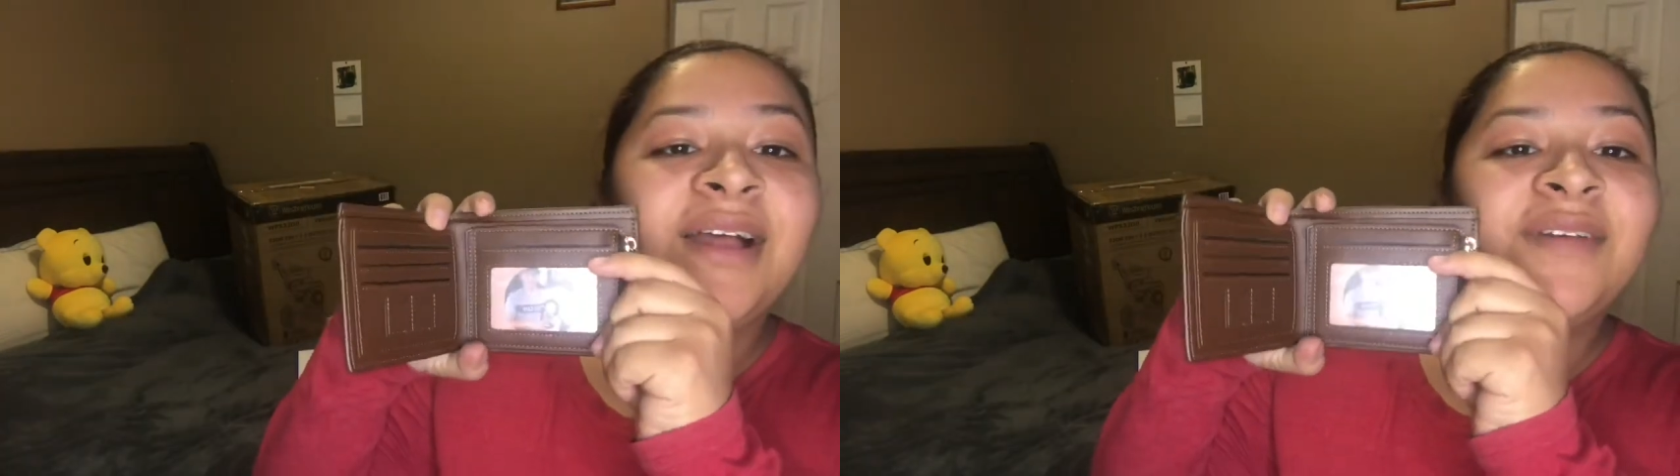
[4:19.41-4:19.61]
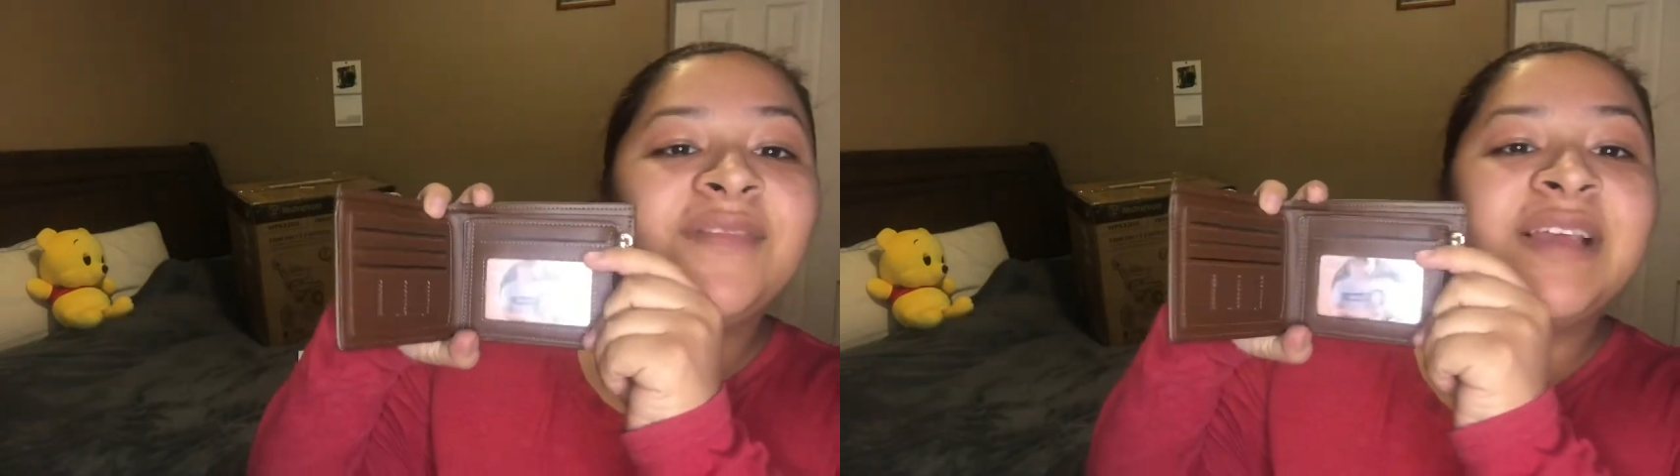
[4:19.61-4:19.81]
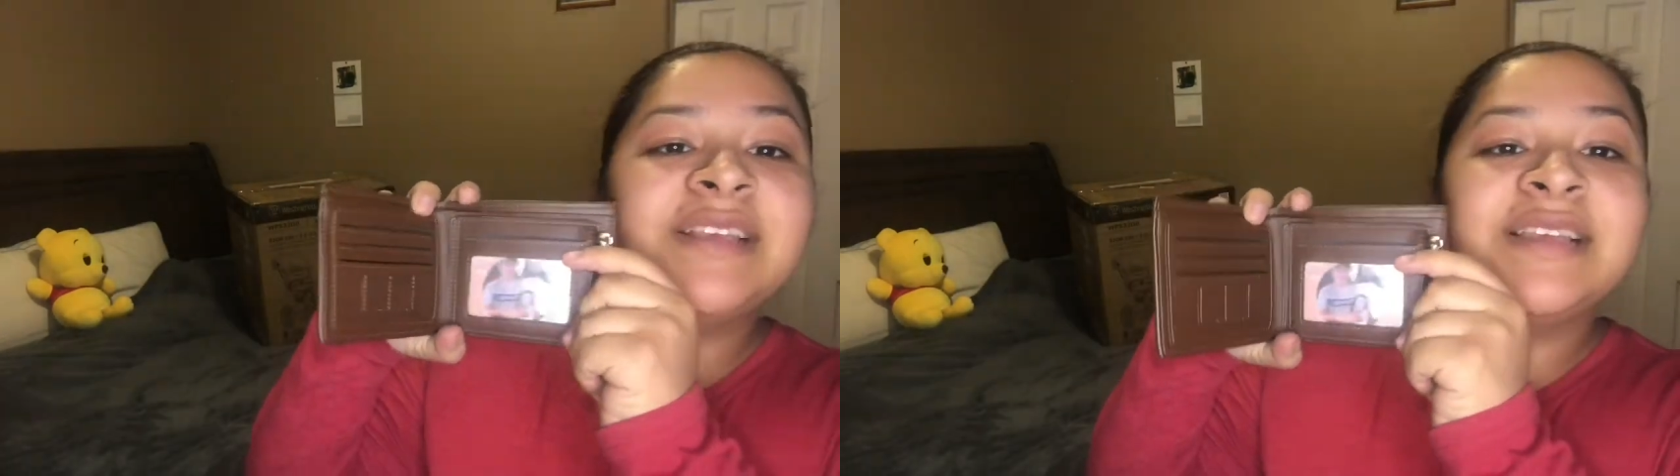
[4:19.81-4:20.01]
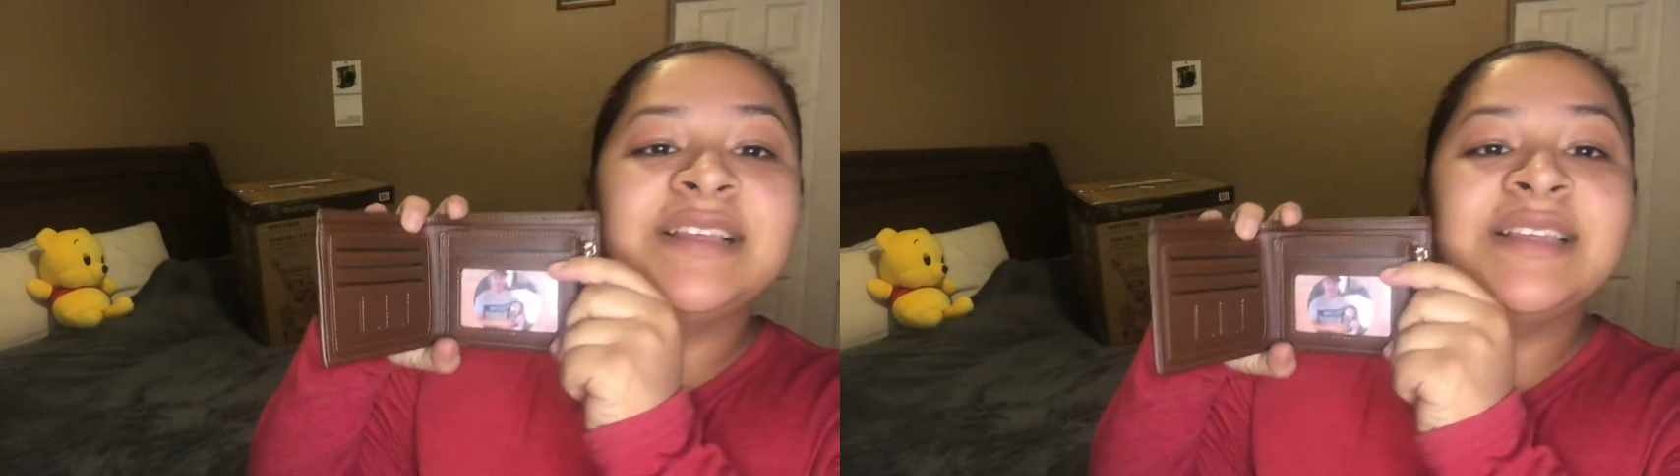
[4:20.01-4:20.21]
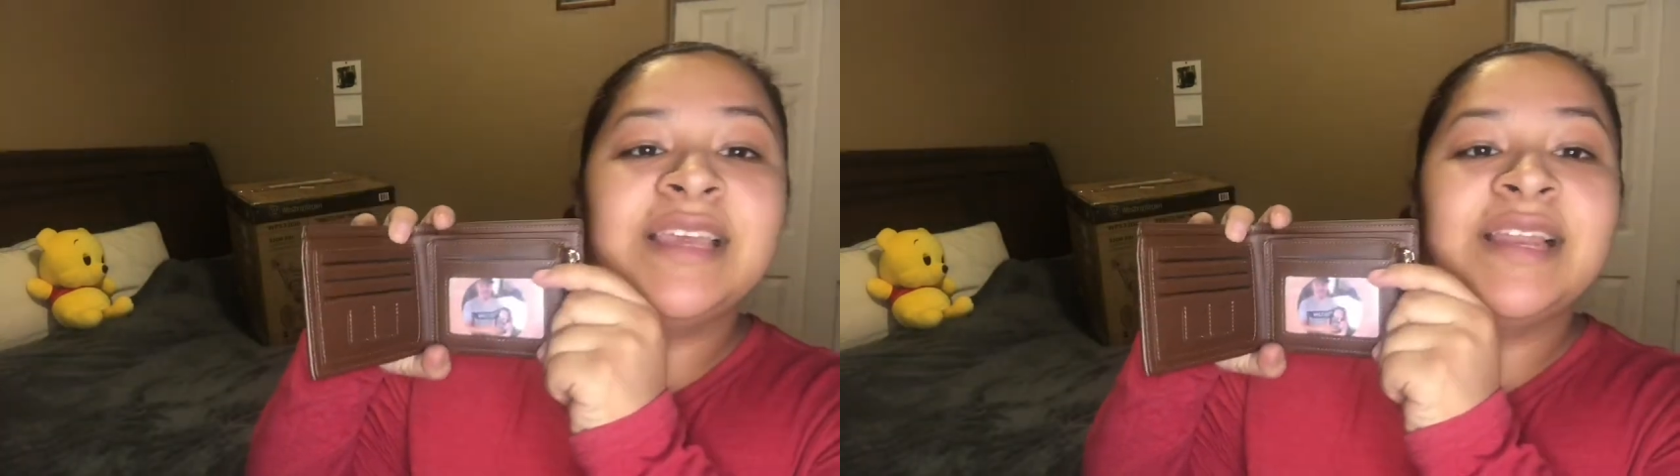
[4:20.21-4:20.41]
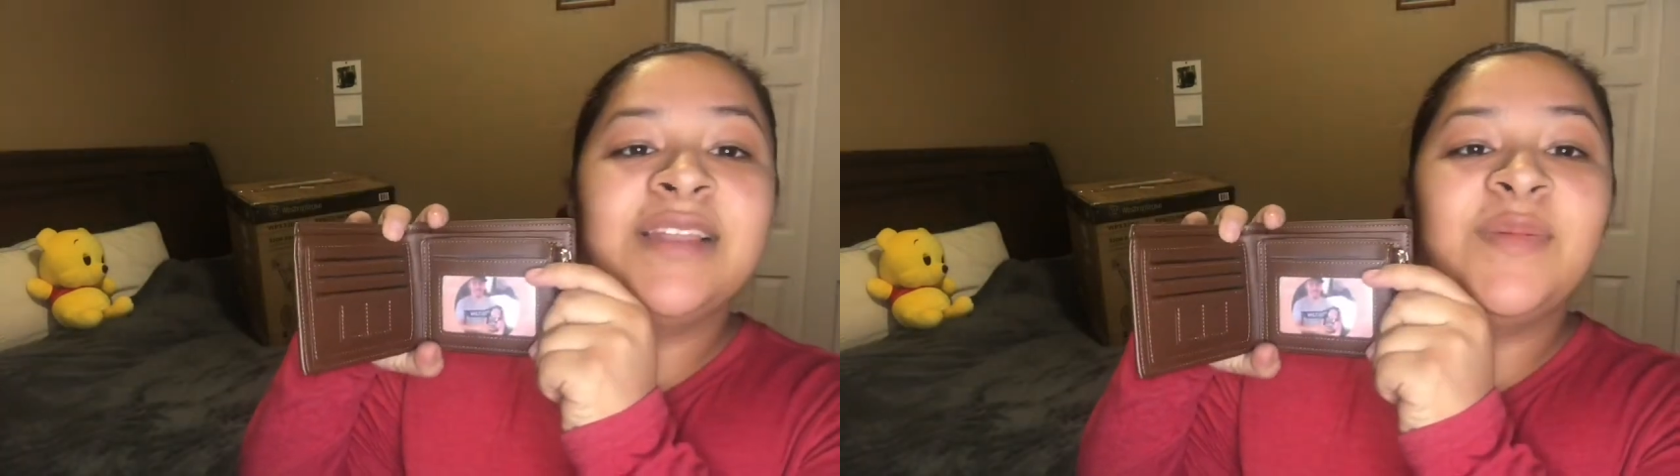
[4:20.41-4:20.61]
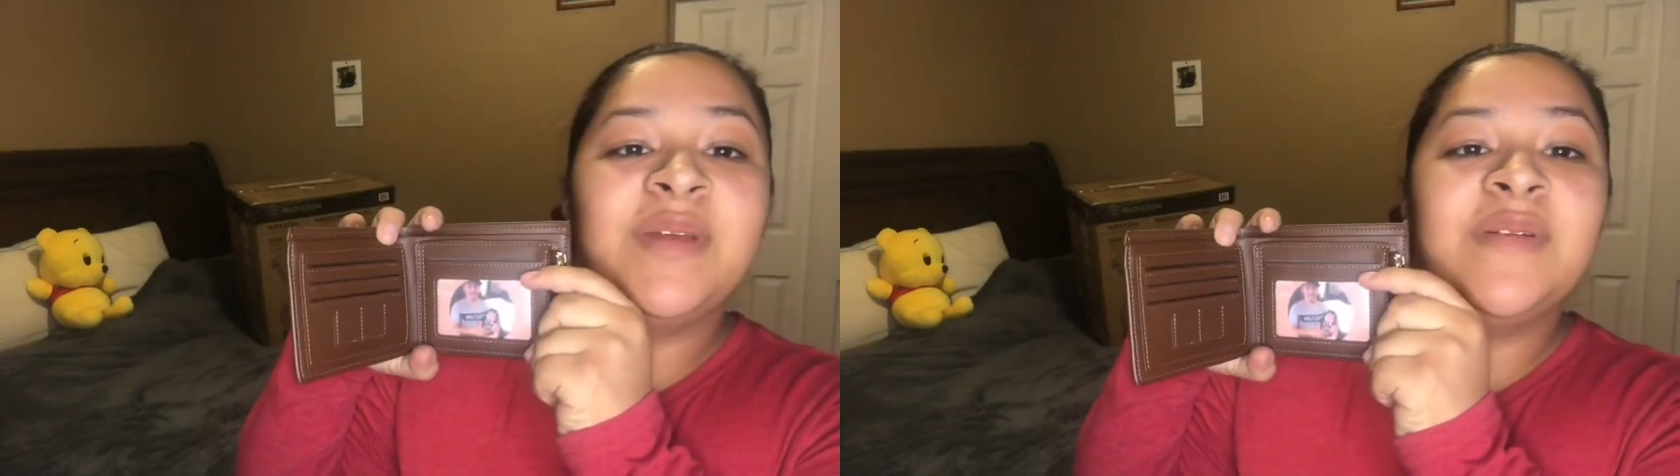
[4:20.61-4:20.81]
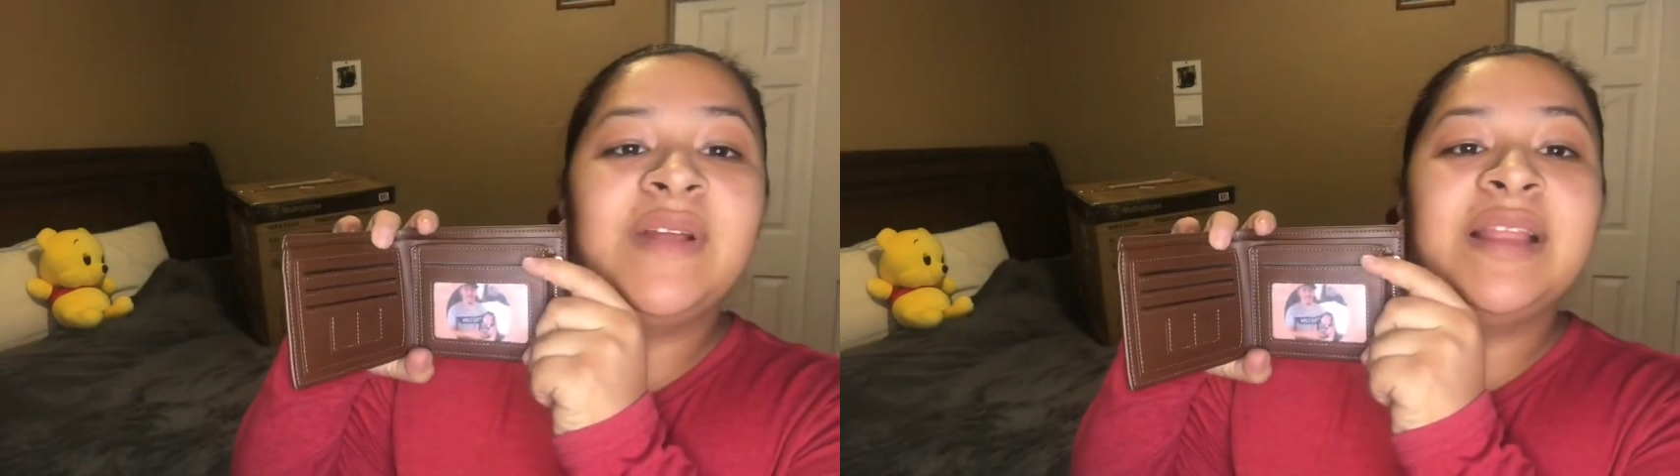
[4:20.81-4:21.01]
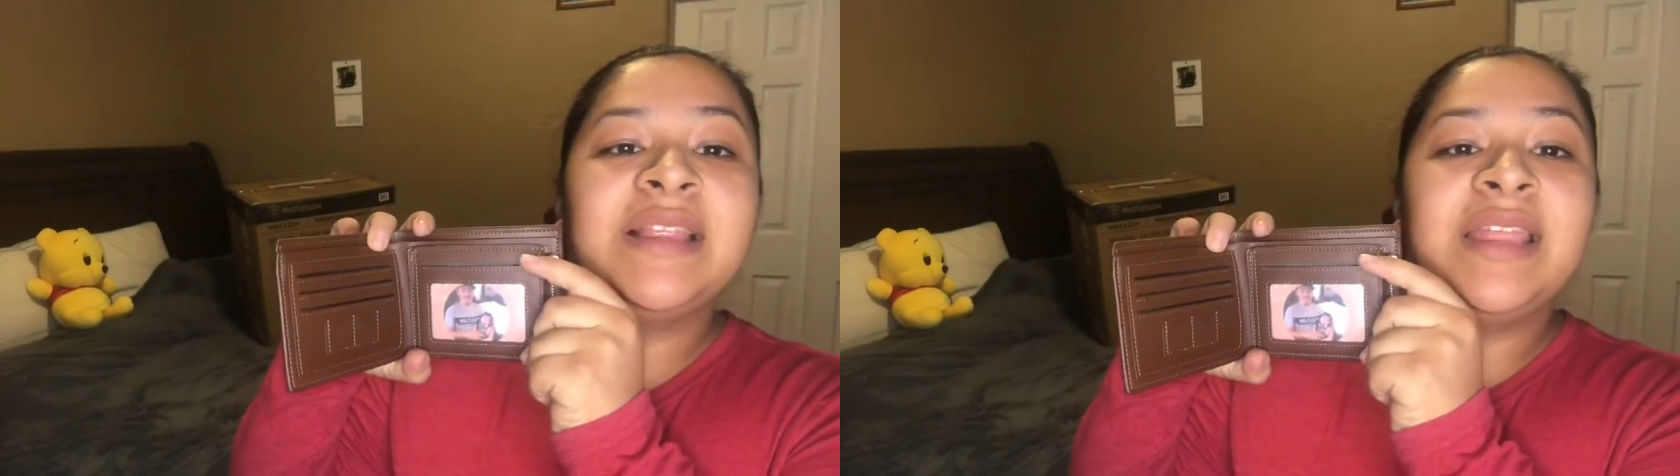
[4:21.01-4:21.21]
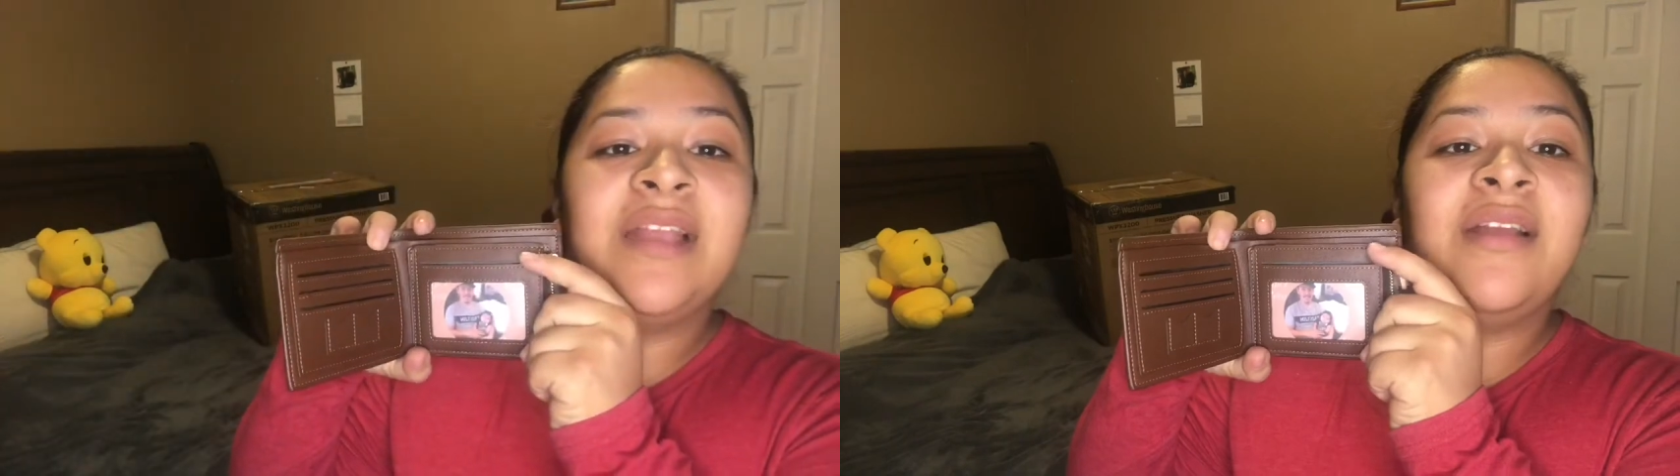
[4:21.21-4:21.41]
don't know if you guys can see it a little bit right there.